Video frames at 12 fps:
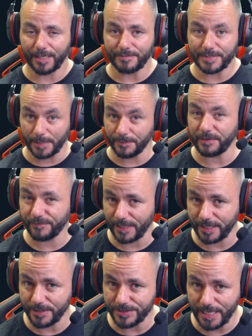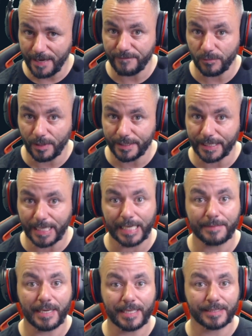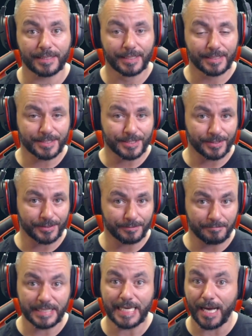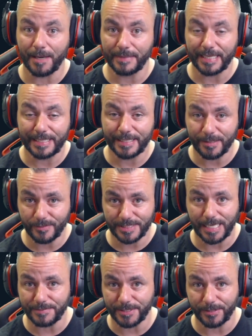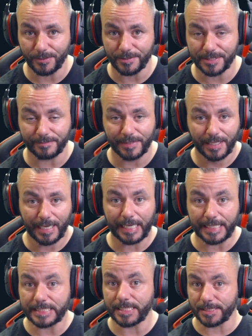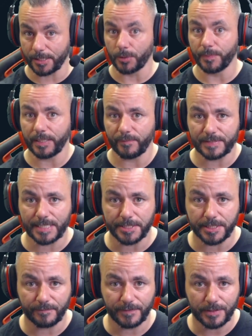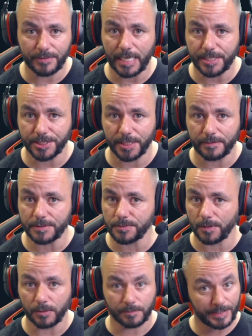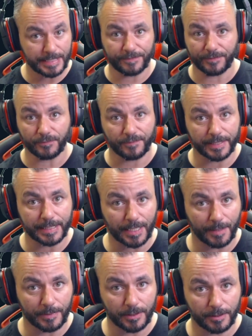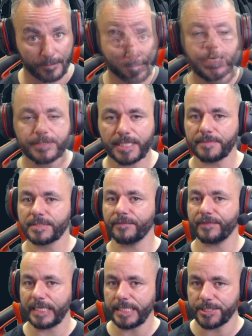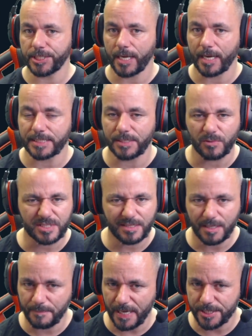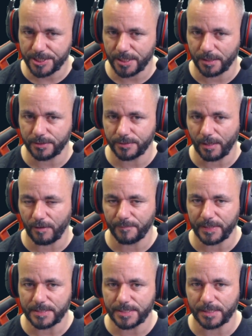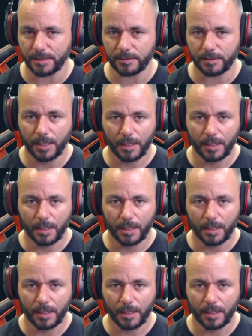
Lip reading: So a big thank you to everyone that came out to meet up there. It was absolutely awesome. And this is an open invitation for you next year as well. Please feel free to come along. In terms of EGX, it wasn't the best show that I've been to.